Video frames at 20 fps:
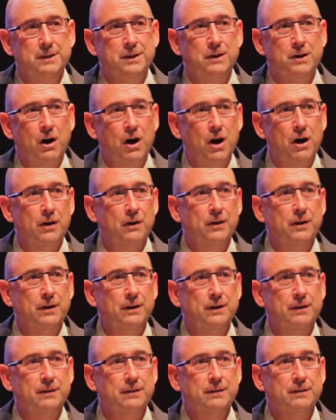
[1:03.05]
a daughter, and
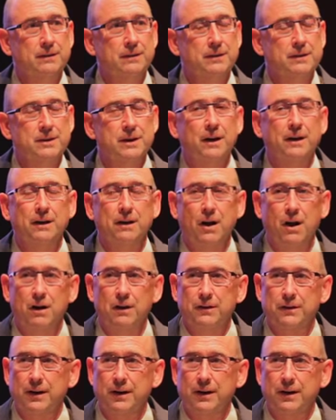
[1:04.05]
a son-in-law